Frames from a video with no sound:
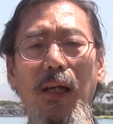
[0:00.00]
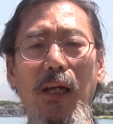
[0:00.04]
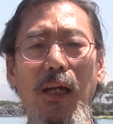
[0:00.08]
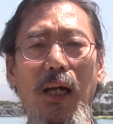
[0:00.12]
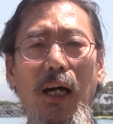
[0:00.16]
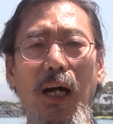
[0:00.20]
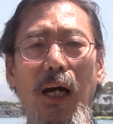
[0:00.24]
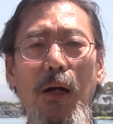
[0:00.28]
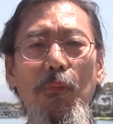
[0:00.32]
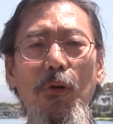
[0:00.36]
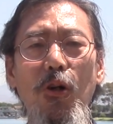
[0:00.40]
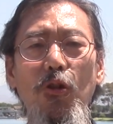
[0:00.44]

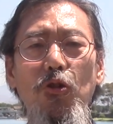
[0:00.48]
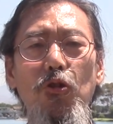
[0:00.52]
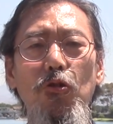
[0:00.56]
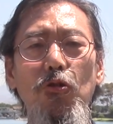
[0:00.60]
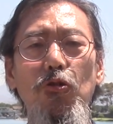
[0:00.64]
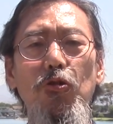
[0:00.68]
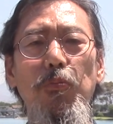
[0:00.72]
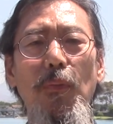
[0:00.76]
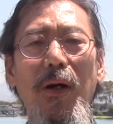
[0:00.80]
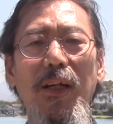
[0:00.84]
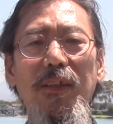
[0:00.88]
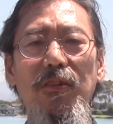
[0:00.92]
I must
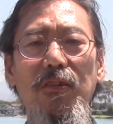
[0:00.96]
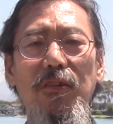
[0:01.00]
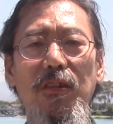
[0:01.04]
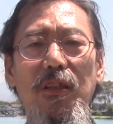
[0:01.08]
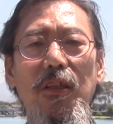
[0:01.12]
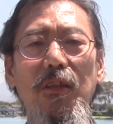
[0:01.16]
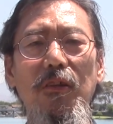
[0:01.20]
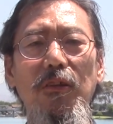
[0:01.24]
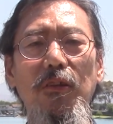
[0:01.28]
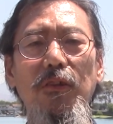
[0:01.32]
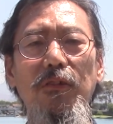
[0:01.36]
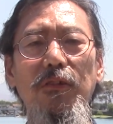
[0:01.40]
use my
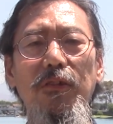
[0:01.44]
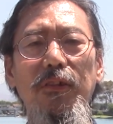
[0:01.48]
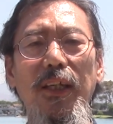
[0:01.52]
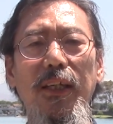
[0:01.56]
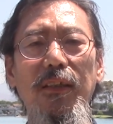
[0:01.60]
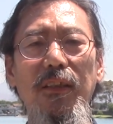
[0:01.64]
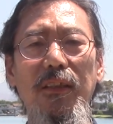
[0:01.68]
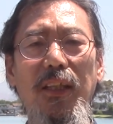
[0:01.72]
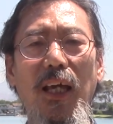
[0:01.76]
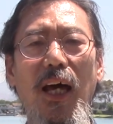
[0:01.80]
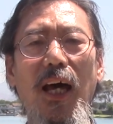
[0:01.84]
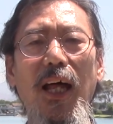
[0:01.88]
skills
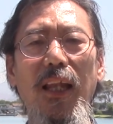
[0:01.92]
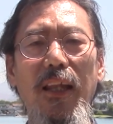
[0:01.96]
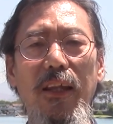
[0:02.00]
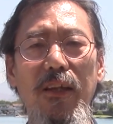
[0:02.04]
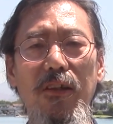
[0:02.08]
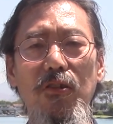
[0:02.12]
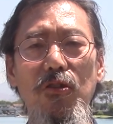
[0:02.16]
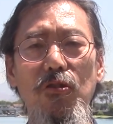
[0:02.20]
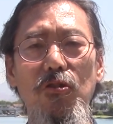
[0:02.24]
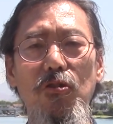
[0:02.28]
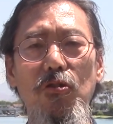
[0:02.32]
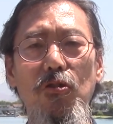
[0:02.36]
and
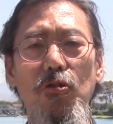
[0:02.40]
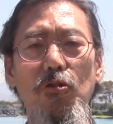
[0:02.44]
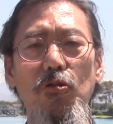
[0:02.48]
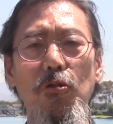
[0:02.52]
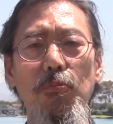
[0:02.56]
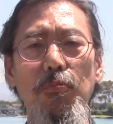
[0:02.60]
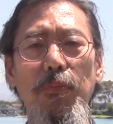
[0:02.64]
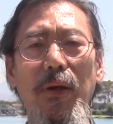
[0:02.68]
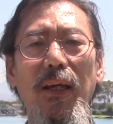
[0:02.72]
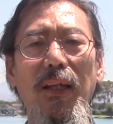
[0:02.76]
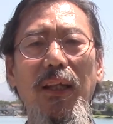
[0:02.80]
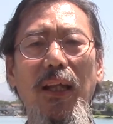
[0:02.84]
talents to
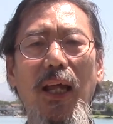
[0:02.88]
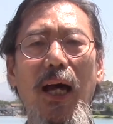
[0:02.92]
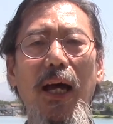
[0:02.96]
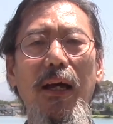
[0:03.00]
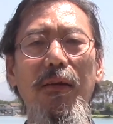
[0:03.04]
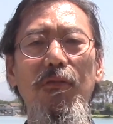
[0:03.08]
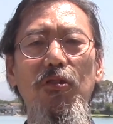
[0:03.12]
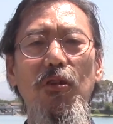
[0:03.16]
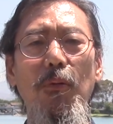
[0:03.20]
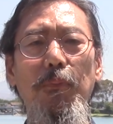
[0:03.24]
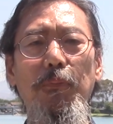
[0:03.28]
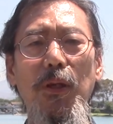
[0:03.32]
make
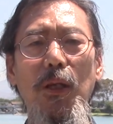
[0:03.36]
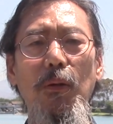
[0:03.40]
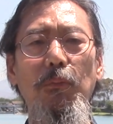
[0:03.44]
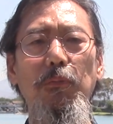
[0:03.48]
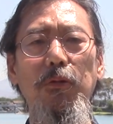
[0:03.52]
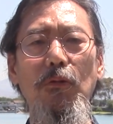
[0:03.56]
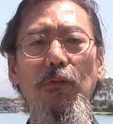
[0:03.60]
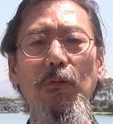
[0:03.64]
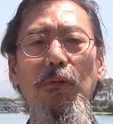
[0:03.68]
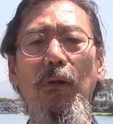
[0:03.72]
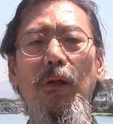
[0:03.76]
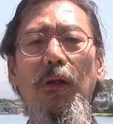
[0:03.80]
lives of
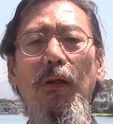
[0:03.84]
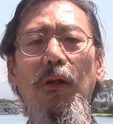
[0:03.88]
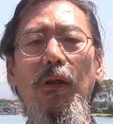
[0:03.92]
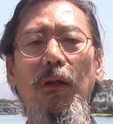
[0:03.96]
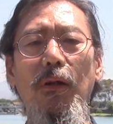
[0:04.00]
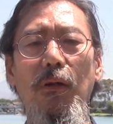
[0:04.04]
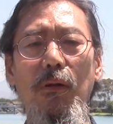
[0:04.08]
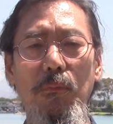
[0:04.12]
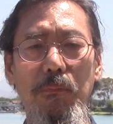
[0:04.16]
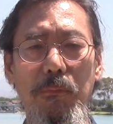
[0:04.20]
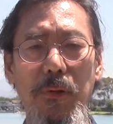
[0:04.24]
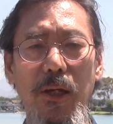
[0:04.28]
people
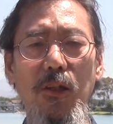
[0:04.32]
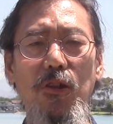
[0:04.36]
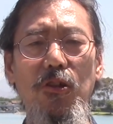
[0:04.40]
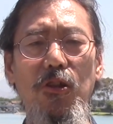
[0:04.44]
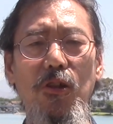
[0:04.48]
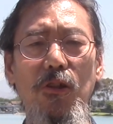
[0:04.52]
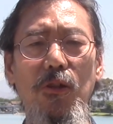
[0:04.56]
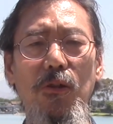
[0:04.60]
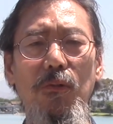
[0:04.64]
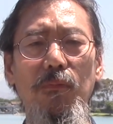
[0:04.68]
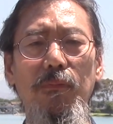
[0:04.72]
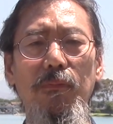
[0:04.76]

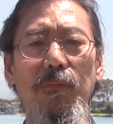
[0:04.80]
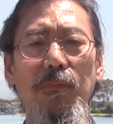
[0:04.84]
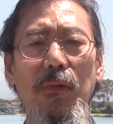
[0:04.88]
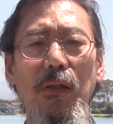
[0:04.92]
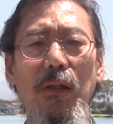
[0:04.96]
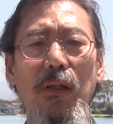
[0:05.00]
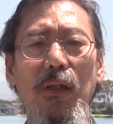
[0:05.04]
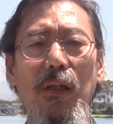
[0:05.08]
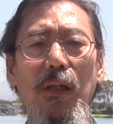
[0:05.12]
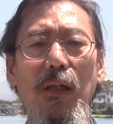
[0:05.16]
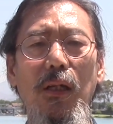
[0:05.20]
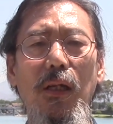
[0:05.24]
better.
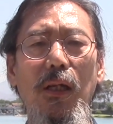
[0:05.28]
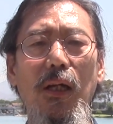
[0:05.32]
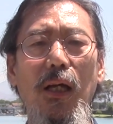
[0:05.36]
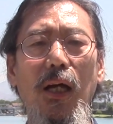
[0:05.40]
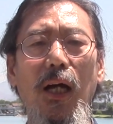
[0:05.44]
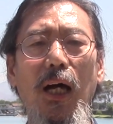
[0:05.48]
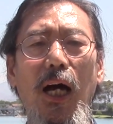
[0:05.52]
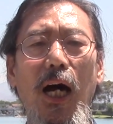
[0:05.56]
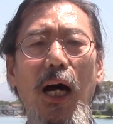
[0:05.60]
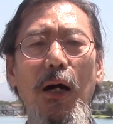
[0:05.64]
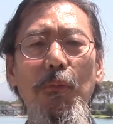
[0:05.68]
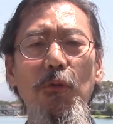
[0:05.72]

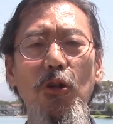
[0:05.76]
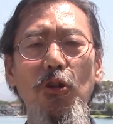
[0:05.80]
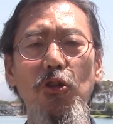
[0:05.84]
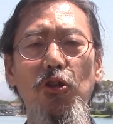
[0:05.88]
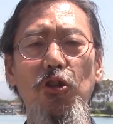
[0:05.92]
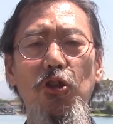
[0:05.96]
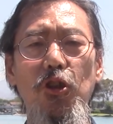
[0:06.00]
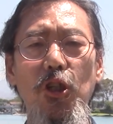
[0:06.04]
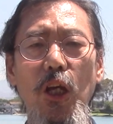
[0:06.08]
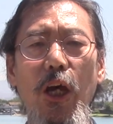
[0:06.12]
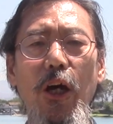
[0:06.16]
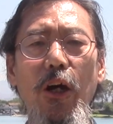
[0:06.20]
I must
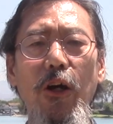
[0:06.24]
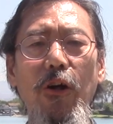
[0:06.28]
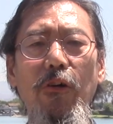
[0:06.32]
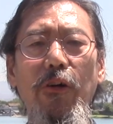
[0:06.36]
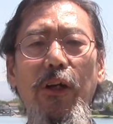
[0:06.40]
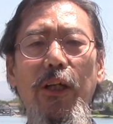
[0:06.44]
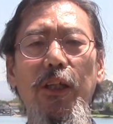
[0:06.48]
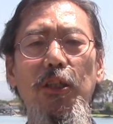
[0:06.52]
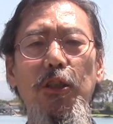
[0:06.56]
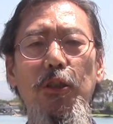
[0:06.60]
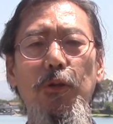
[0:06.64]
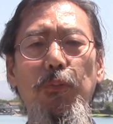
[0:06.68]
share
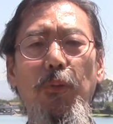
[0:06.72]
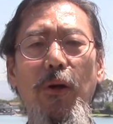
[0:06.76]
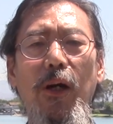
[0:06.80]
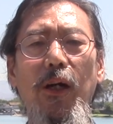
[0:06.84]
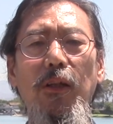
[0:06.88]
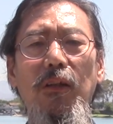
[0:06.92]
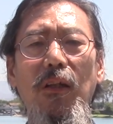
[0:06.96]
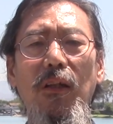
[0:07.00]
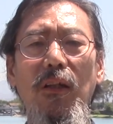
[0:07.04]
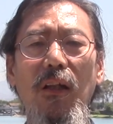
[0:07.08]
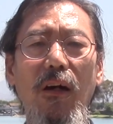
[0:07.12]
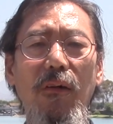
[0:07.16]
and
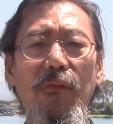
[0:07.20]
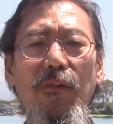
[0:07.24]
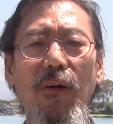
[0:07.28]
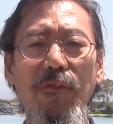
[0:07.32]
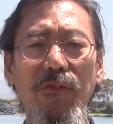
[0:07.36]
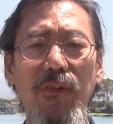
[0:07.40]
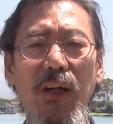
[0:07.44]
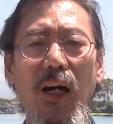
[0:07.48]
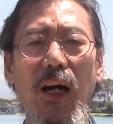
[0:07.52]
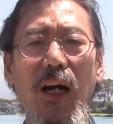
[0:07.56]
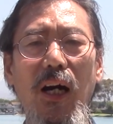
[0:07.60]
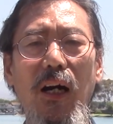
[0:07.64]
spread the love
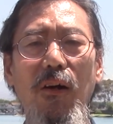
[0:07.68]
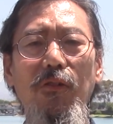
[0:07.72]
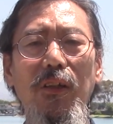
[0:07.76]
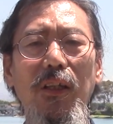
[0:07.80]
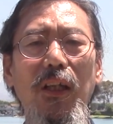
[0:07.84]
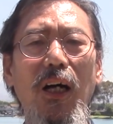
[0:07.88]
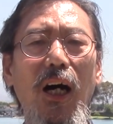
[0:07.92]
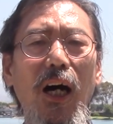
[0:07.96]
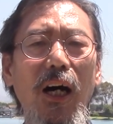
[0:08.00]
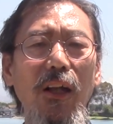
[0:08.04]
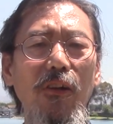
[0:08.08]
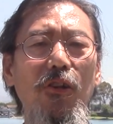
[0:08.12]
of God with
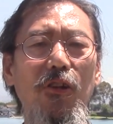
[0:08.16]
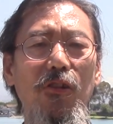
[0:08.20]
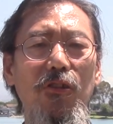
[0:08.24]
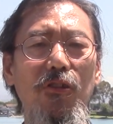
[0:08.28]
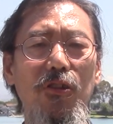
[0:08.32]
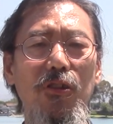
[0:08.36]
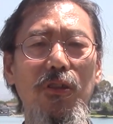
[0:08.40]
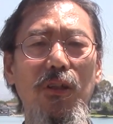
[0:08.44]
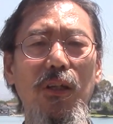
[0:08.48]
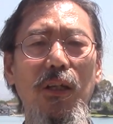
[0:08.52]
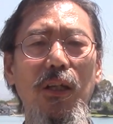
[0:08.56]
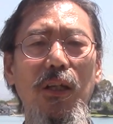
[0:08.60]

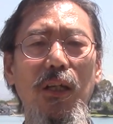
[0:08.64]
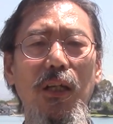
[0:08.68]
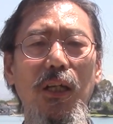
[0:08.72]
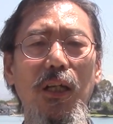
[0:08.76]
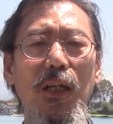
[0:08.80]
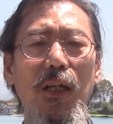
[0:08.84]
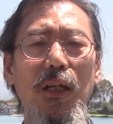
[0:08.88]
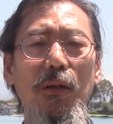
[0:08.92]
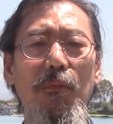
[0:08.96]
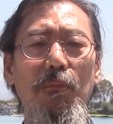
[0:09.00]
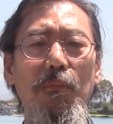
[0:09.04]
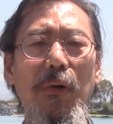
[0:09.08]
others
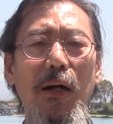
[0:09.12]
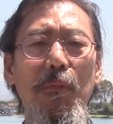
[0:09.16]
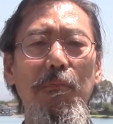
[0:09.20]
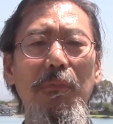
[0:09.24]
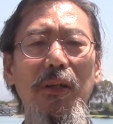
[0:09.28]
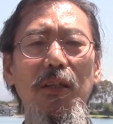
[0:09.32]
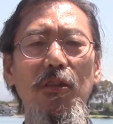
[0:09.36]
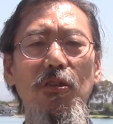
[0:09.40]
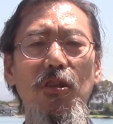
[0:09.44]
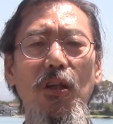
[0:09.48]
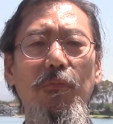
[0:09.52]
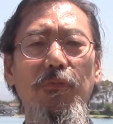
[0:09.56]
by
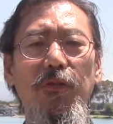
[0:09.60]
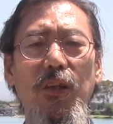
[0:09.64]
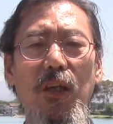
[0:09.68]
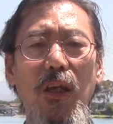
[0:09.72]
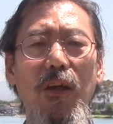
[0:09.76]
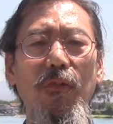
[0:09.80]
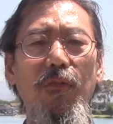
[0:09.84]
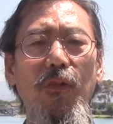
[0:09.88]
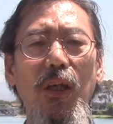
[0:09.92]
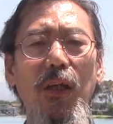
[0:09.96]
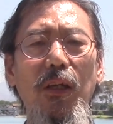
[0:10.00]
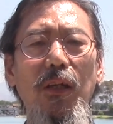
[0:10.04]
means of
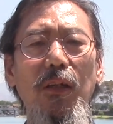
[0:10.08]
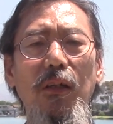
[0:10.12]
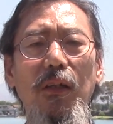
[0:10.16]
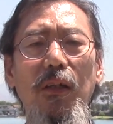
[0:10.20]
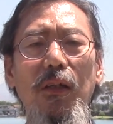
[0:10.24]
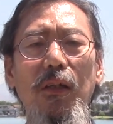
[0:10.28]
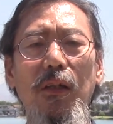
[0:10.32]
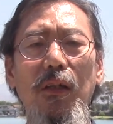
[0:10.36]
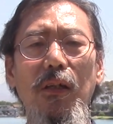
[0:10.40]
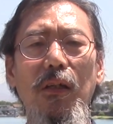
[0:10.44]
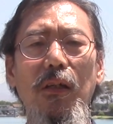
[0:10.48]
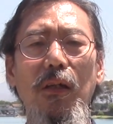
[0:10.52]
giving,
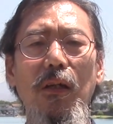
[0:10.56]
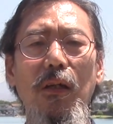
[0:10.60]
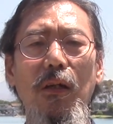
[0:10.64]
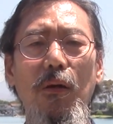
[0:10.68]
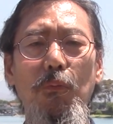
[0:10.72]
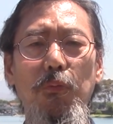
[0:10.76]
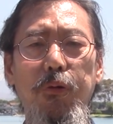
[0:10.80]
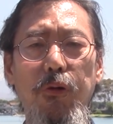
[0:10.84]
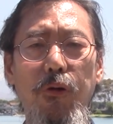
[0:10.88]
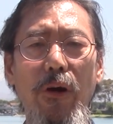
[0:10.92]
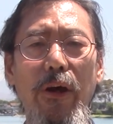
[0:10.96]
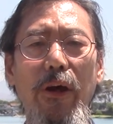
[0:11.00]

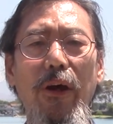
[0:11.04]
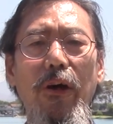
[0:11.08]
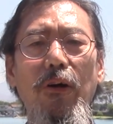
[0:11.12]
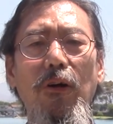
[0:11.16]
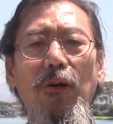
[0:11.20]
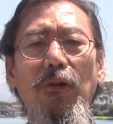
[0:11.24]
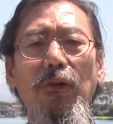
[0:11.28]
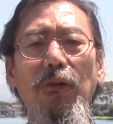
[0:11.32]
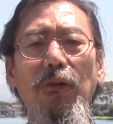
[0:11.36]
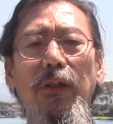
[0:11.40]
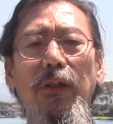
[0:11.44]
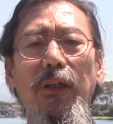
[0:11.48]

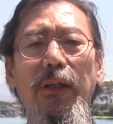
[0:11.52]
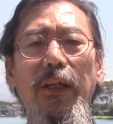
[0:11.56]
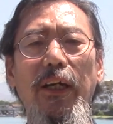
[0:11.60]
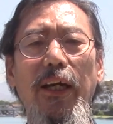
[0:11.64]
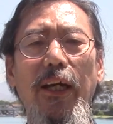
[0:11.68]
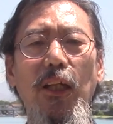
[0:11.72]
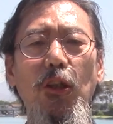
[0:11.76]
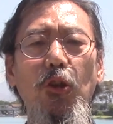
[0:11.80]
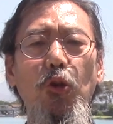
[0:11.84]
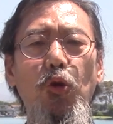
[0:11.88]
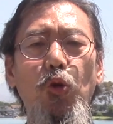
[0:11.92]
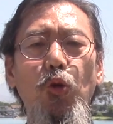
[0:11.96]
prayer,
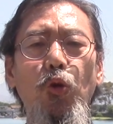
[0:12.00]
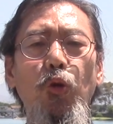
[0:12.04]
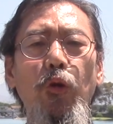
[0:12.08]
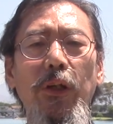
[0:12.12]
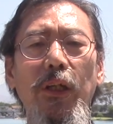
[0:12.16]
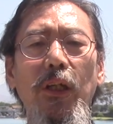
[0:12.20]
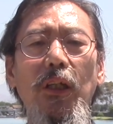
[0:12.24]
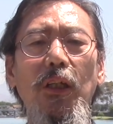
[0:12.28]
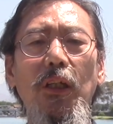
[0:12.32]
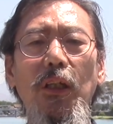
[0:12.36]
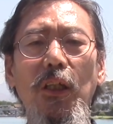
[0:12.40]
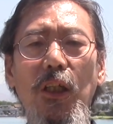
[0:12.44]
and
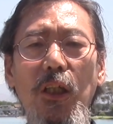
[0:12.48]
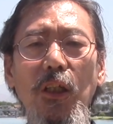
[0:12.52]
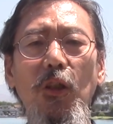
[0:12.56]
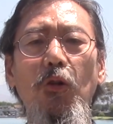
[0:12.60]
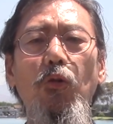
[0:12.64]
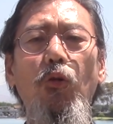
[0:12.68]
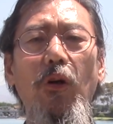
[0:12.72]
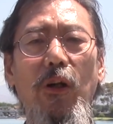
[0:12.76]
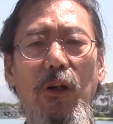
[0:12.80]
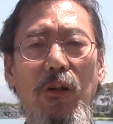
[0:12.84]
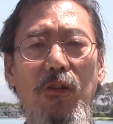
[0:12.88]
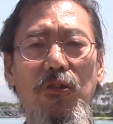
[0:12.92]
doing good
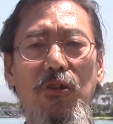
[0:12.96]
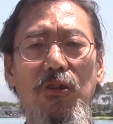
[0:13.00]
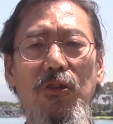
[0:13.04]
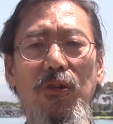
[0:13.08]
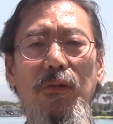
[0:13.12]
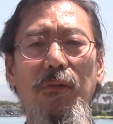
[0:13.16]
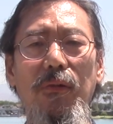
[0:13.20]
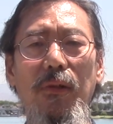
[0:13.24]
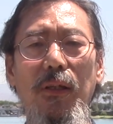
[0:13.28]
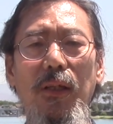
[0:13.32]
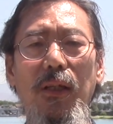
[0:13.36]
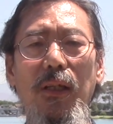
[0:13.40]
works.